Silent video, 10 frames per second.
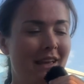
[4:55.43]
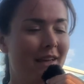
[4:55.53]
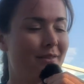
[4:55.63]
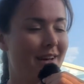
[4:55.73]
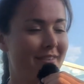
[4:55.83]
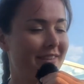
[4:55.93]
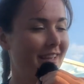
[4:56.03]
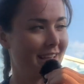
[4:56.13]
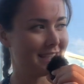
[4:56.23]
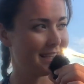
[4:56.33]
Anyway, I feel
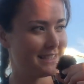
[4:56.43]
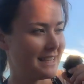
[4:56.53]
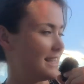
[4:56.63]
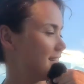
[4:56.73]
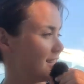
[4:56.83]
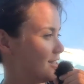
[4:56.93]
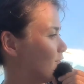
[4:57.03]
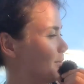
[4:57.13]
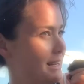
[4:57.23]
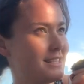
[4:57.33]
like I said station
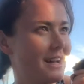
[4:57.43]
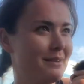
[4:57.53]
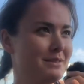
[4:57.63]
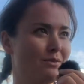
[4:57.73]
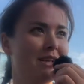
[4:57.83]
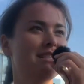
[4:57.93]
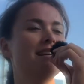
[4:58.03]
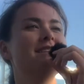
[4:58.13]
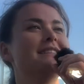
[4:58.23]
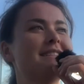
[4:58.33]
too many times in one
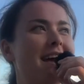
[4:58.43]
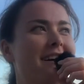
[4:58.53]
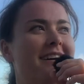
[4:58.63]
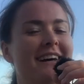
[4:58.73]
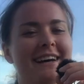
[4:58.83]
sentence now.